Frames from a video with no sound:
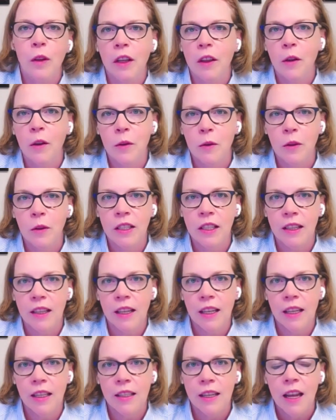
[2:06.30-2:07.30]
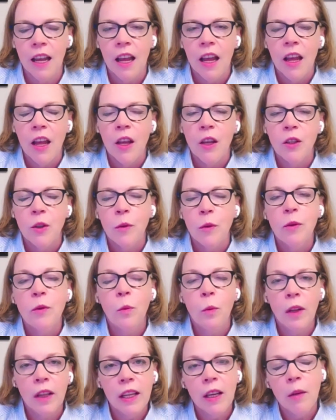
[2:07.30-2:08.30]
and those sorts of things. So it's
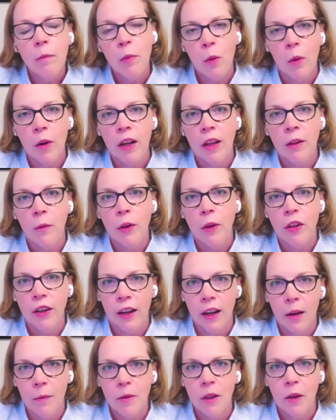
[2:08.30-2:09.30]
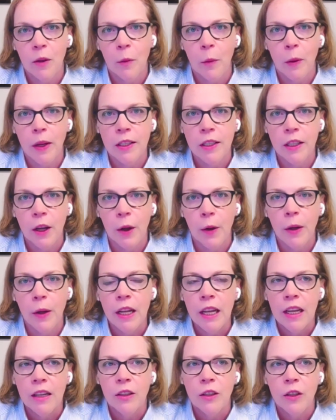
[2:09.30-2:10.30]
really important when you get up to the window
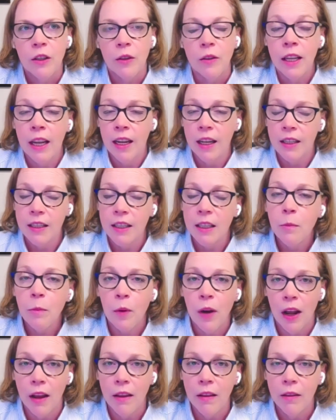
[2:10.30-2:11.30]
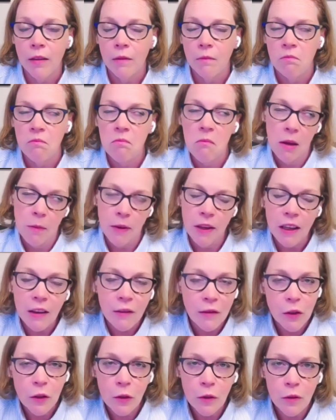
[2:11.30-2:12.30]
to take a deep breath, maybe
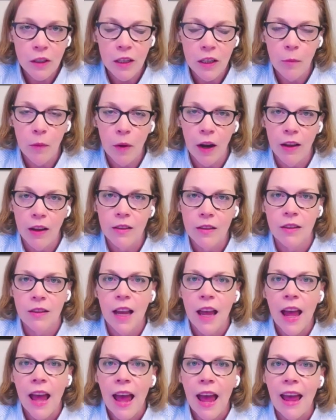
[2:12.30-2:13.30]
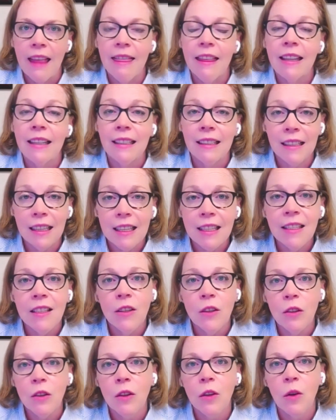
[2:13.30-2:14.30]
even 2 deep breaths, and then
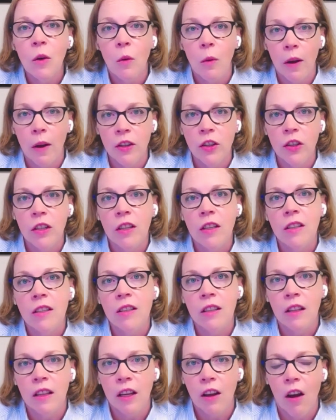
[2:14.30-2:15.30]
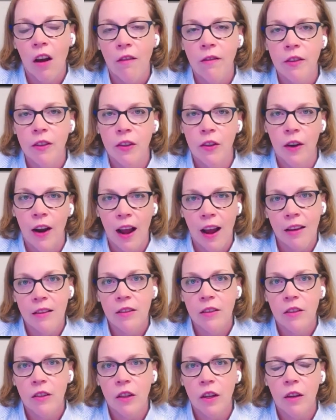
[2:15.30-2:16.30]
listen to the questions that the officer
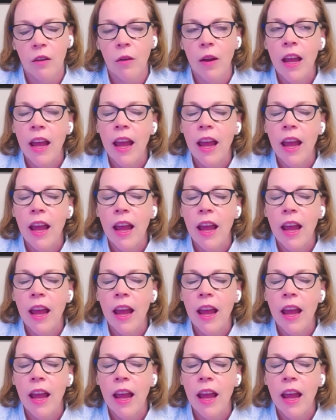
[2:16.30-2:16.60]
asks you.